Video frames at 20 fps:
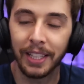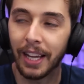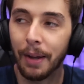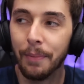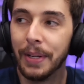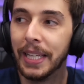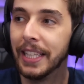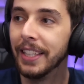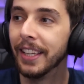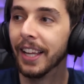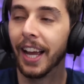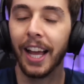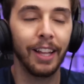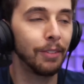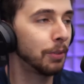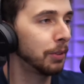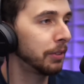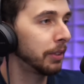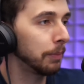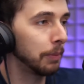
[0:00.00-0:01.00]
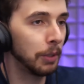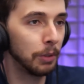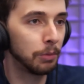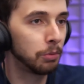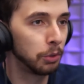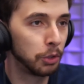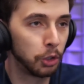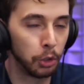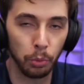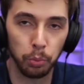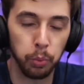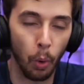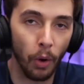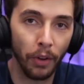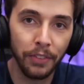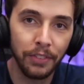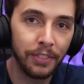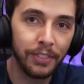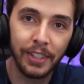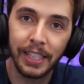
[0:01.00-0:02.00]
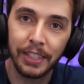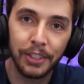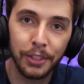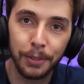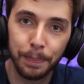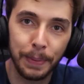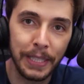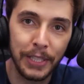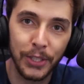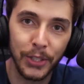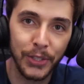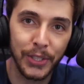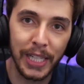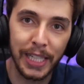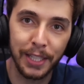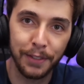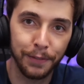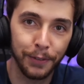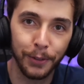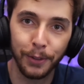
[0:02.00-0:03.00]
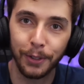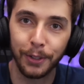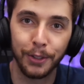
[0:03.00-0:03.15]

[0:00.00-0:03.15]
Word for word: I mean, uh, did you want it to be successful